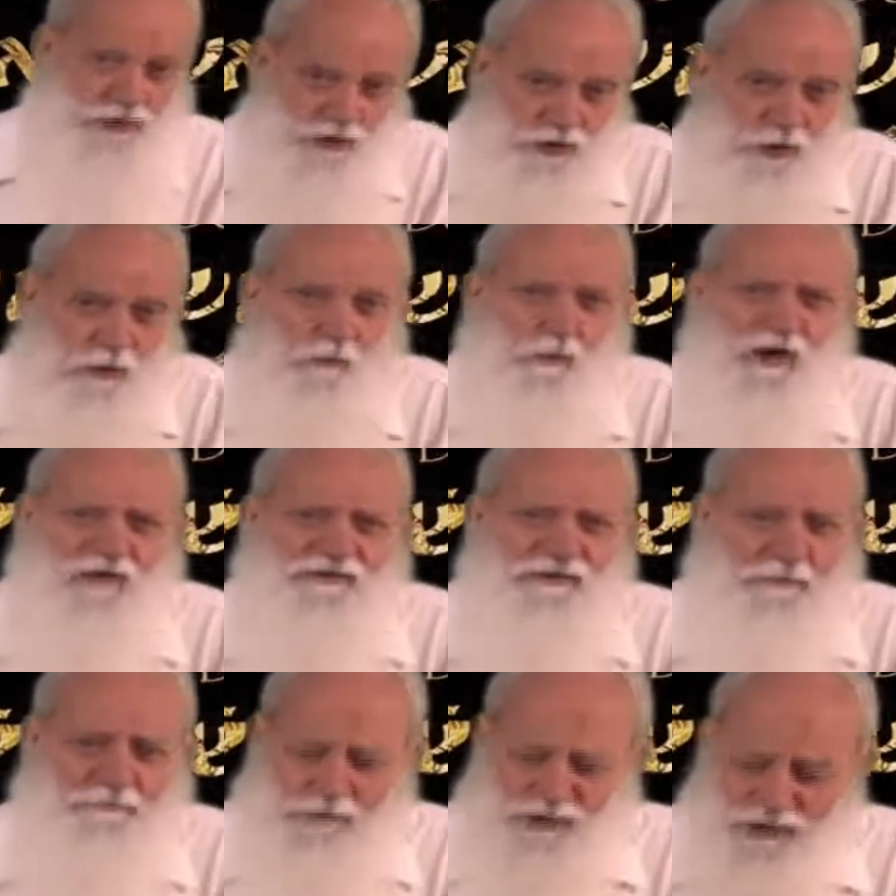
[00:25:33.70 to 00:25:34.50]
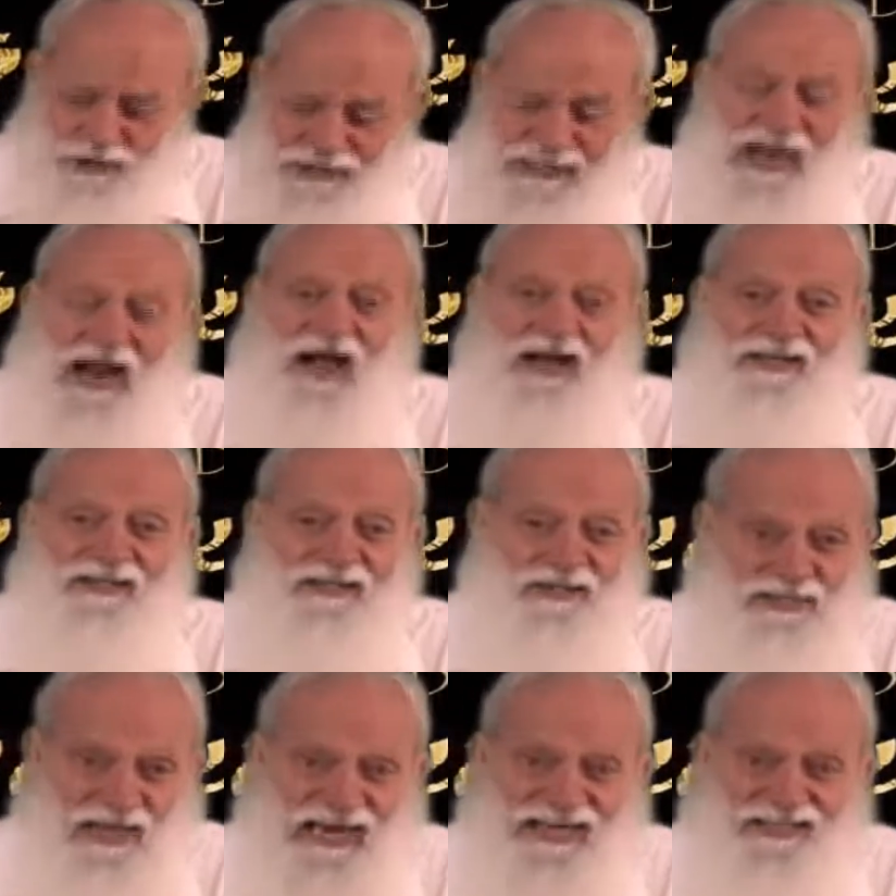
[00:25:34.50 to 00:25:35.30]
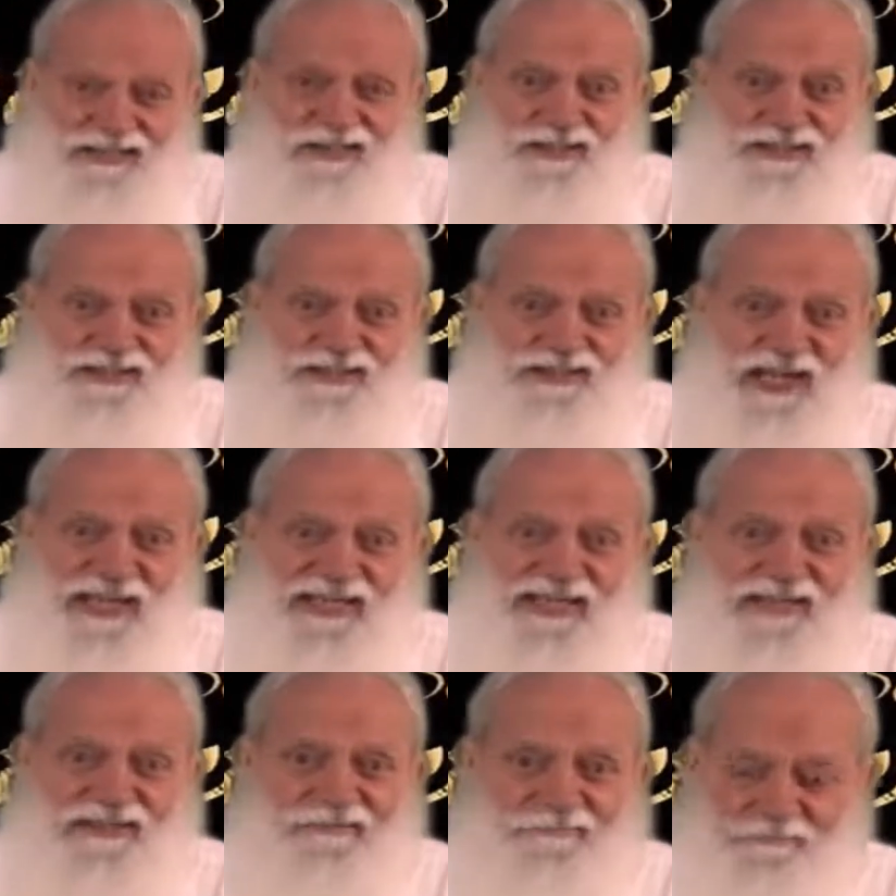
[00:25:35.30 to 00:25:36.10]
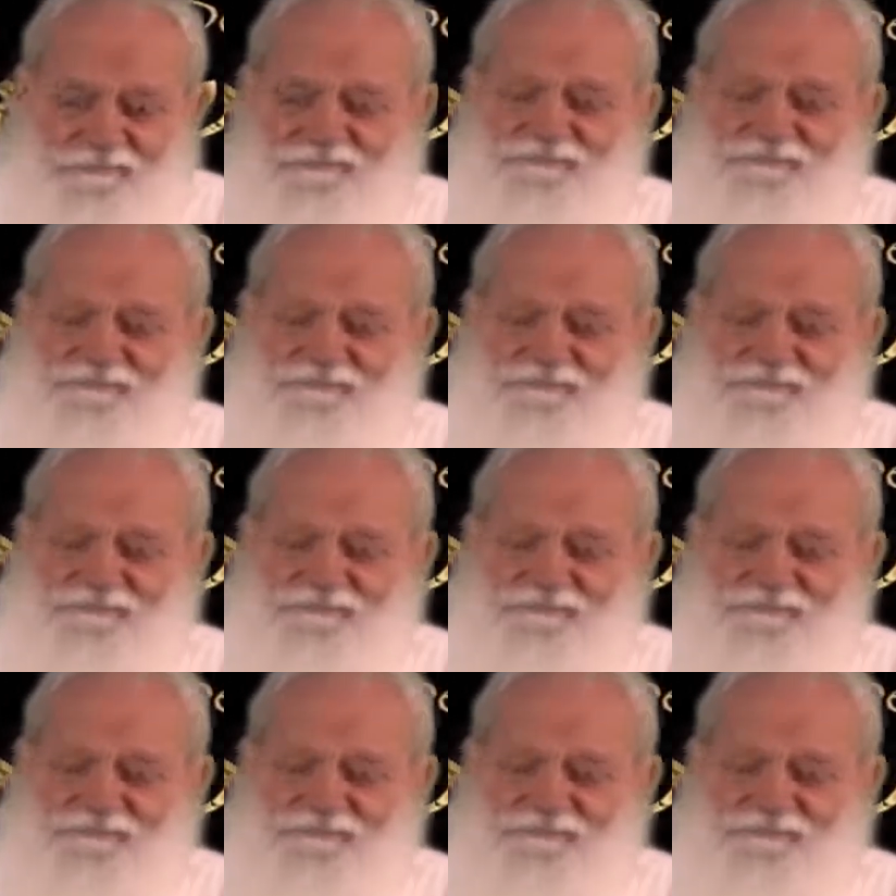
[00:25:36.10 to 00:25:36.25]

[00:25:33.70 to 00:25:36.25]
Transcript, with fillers: do you know what the Mashiach is actually saying?